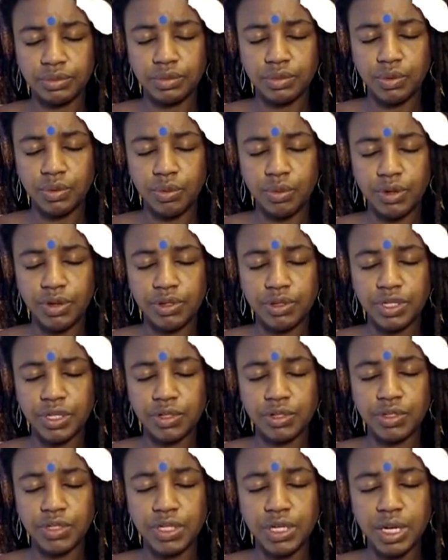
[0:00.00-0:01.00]
where there's
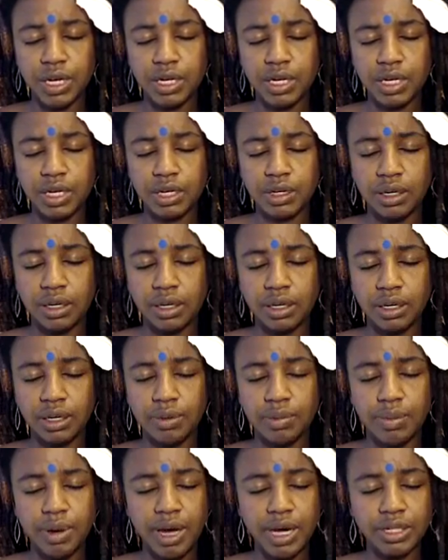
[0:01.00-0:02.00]
understanding and
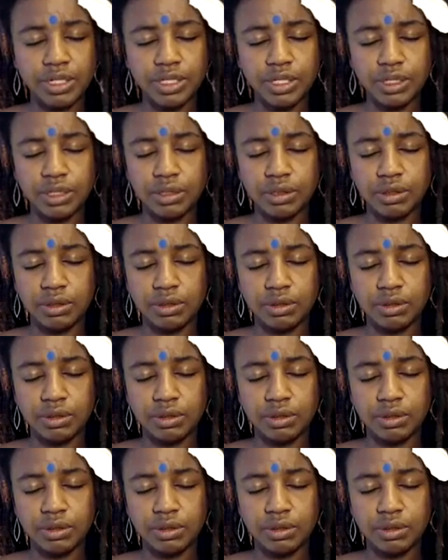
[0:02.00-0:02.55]
compassion.